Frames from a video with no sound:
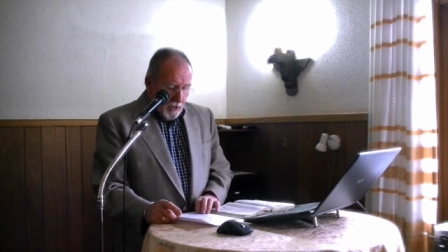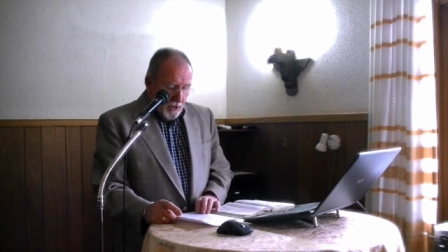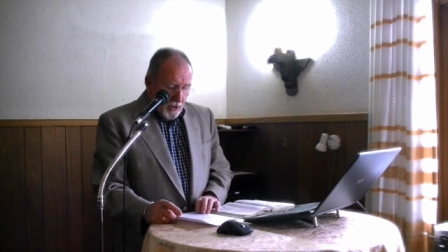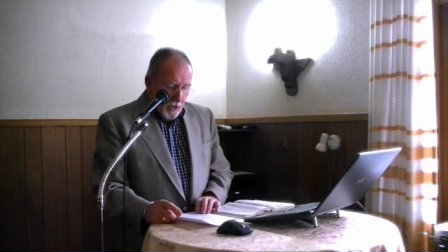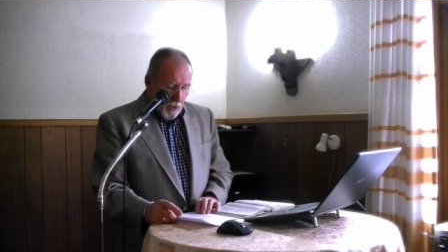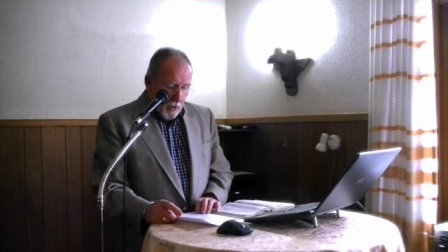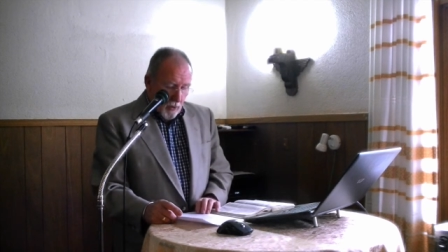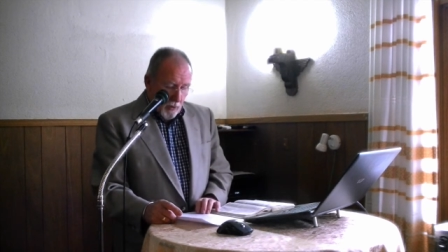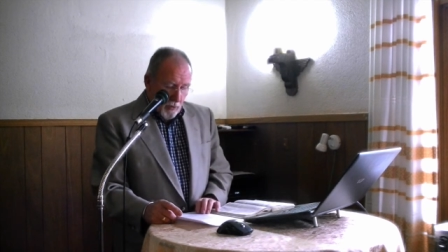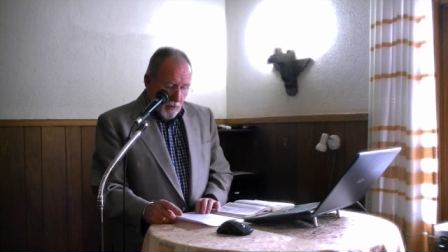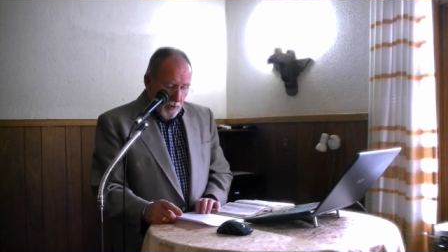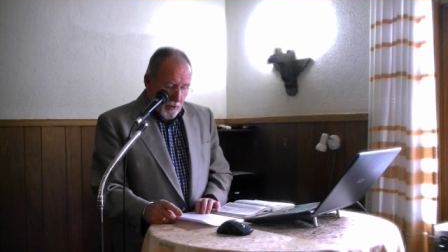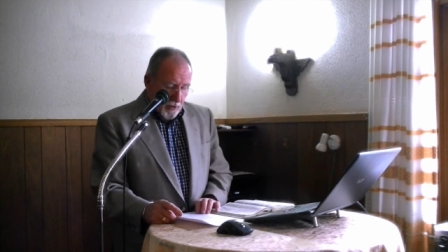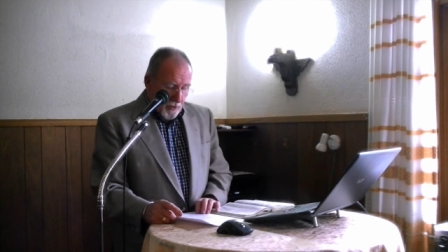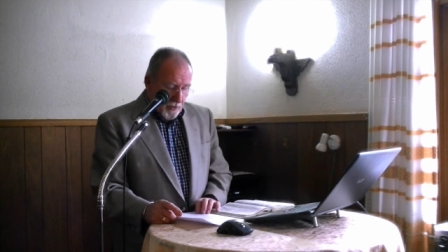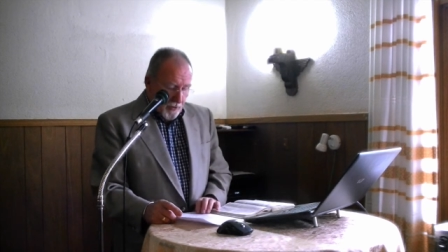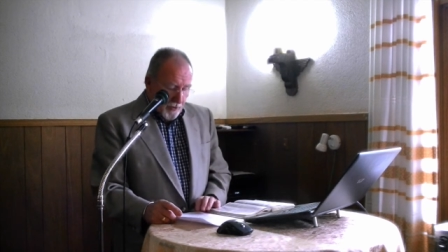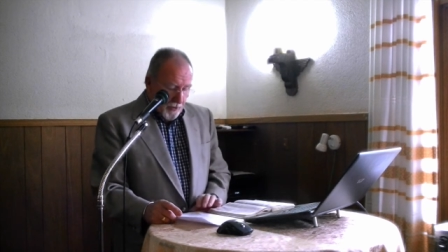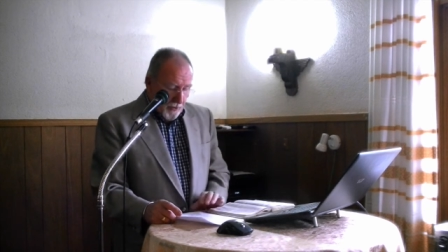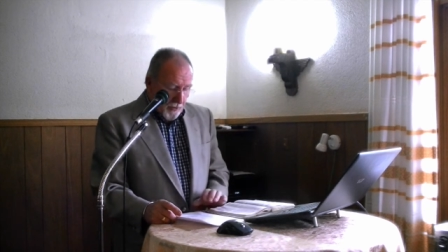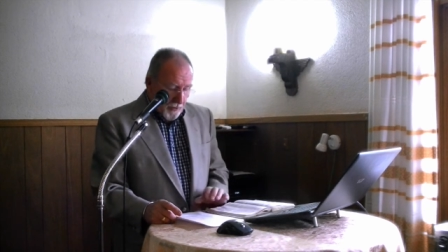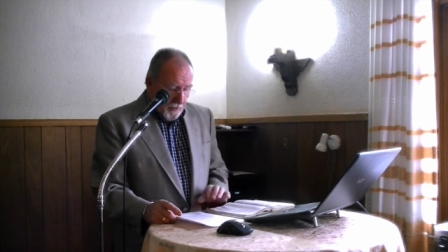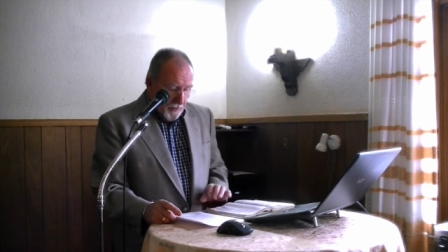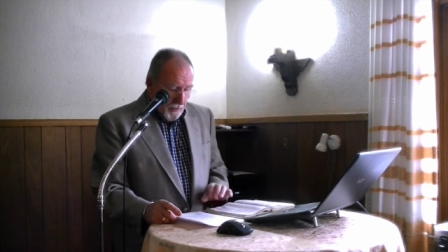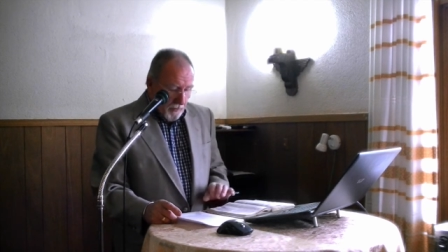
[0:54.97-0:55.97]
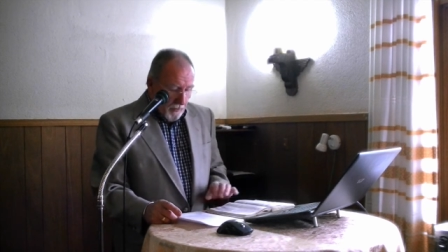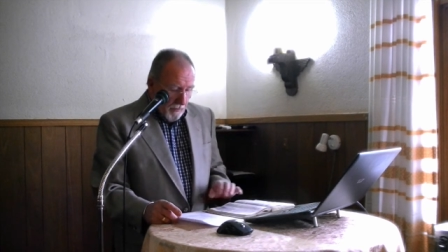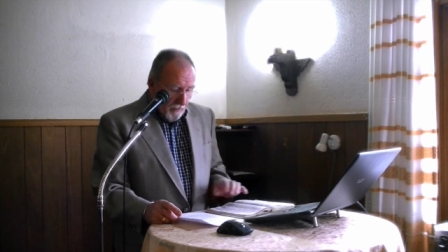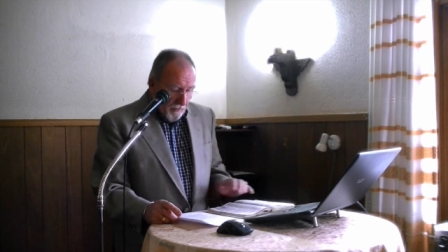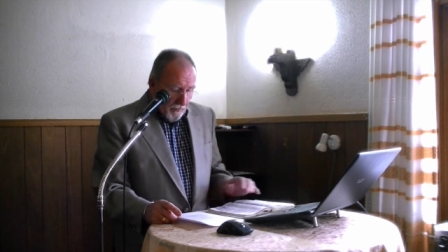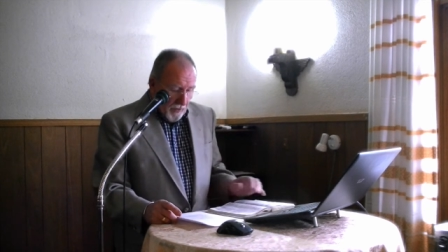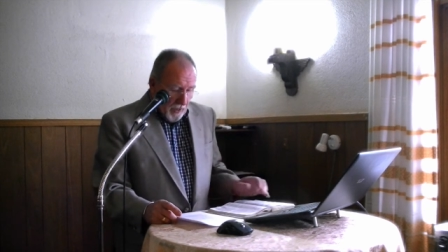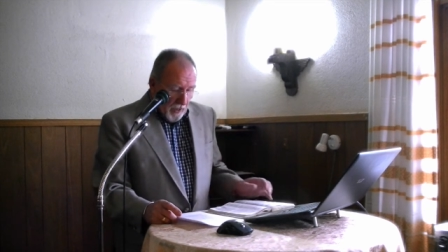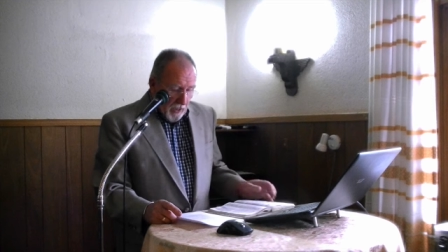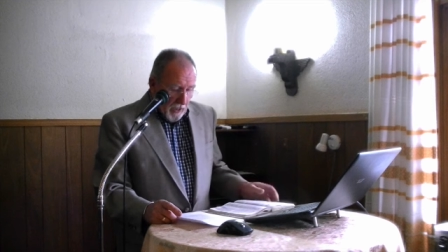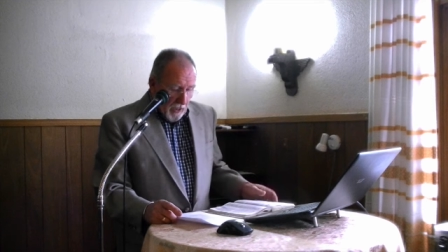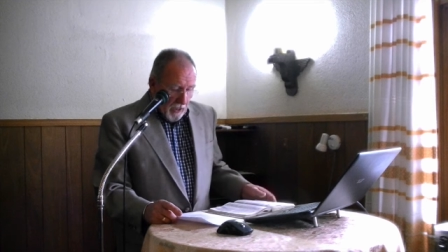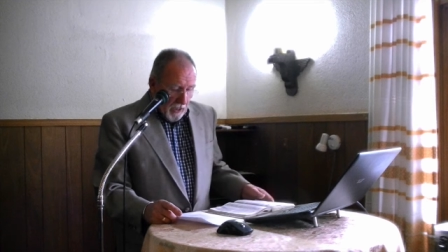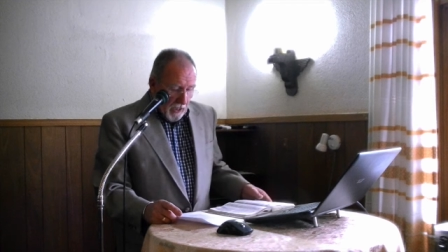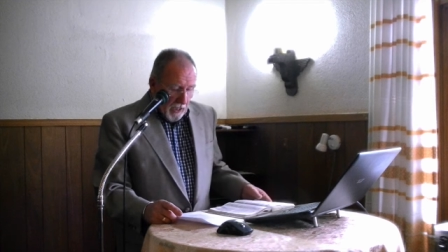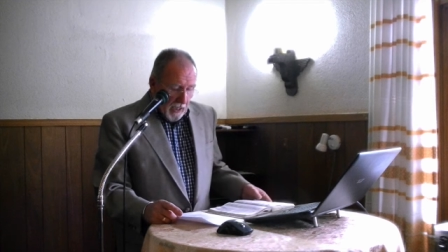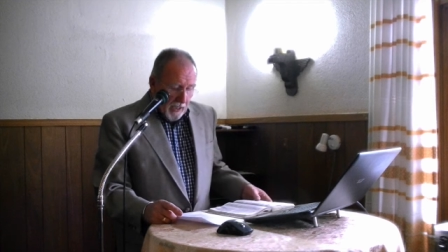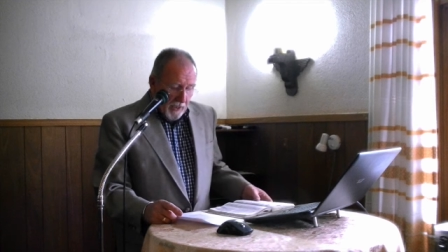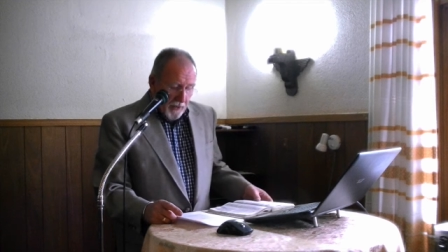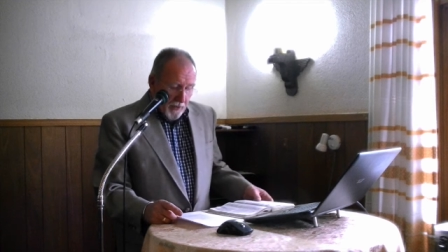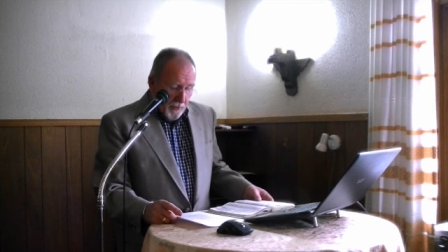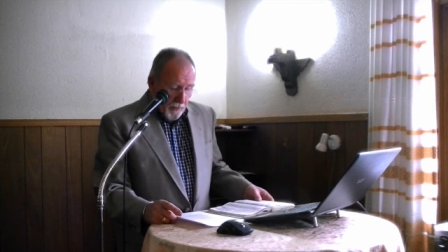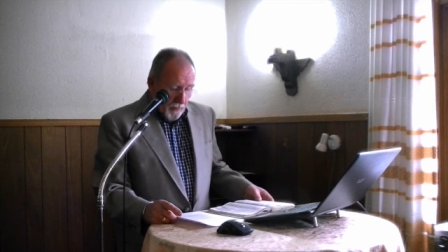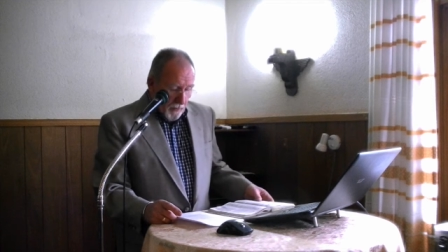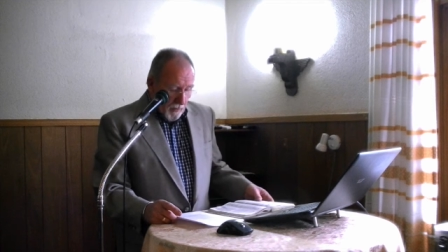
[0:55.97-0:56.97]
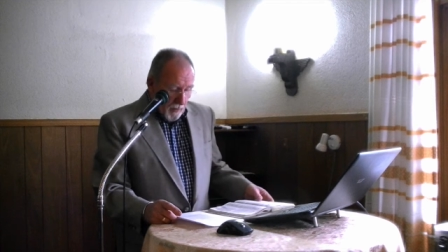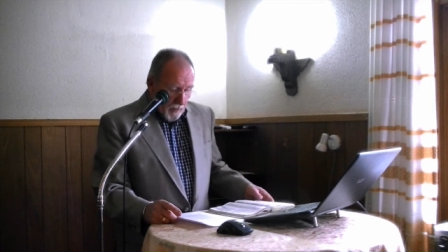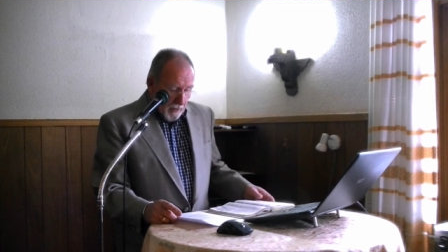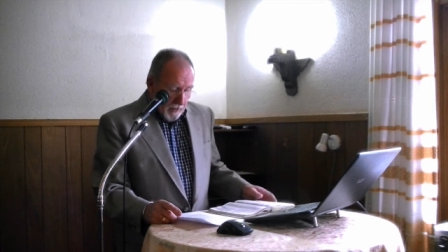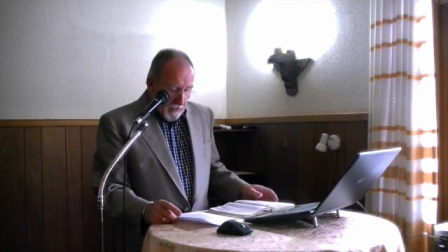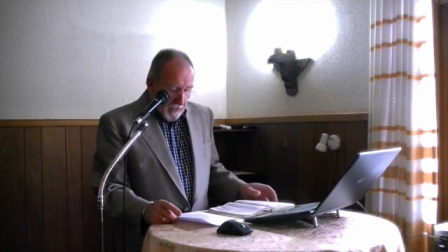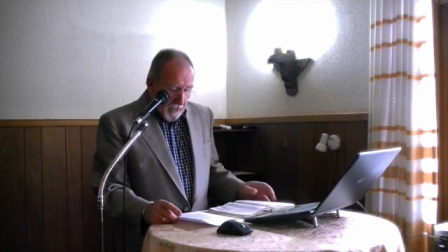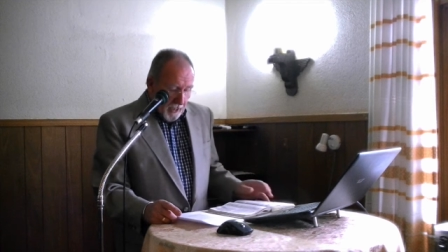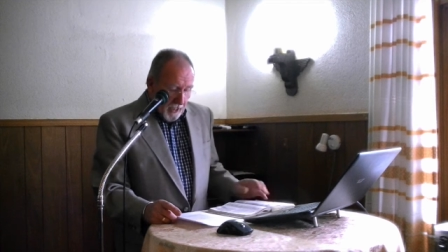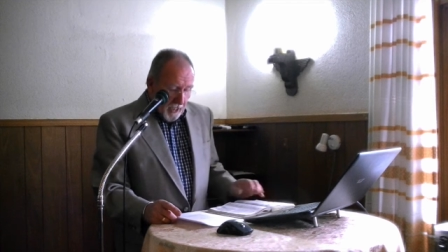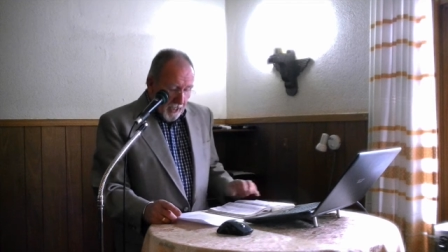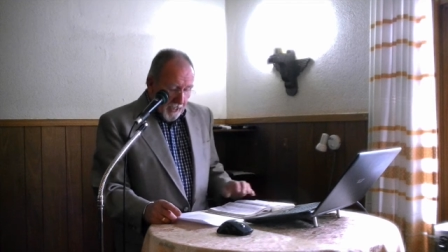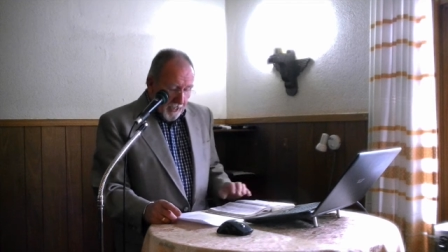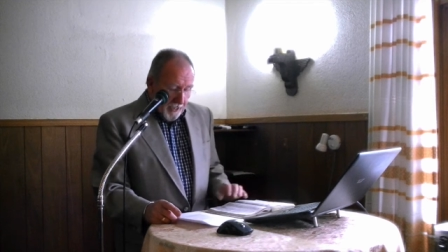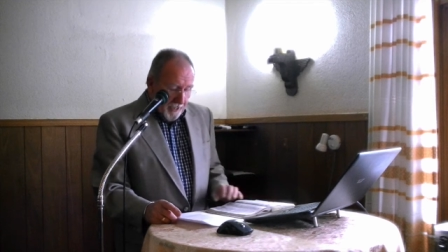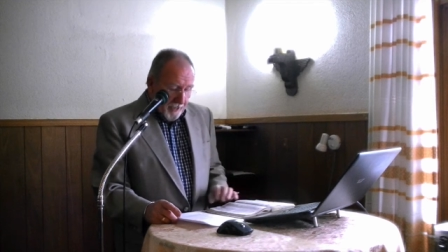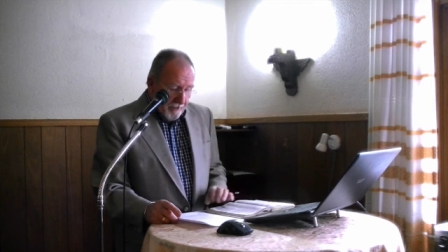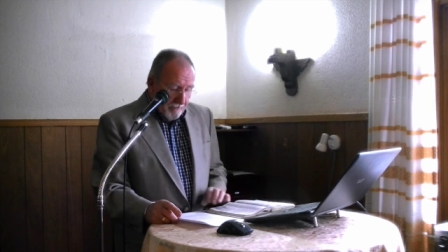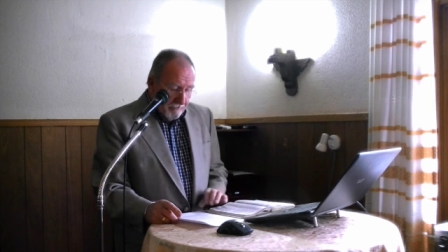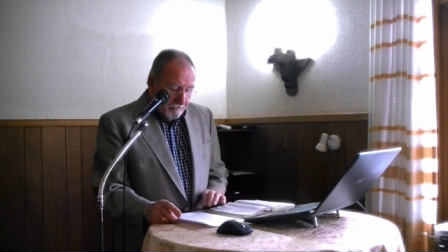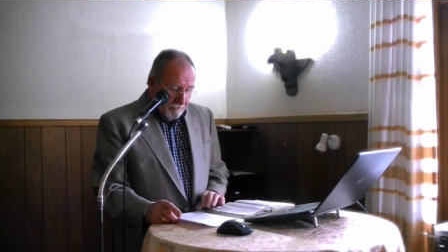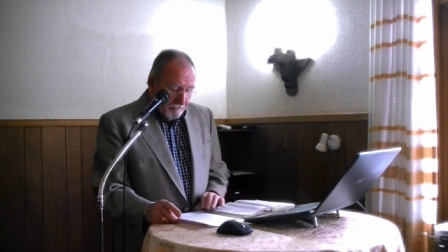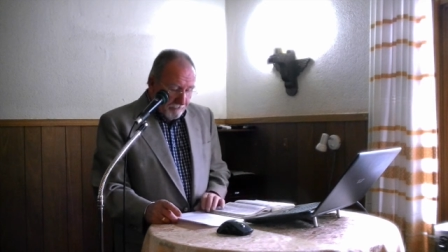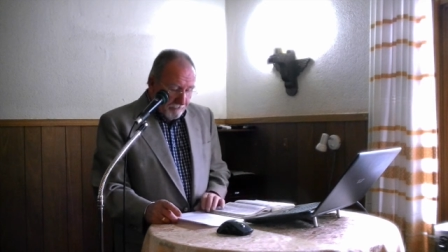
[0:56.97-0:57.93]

us closer to, uh, to our God.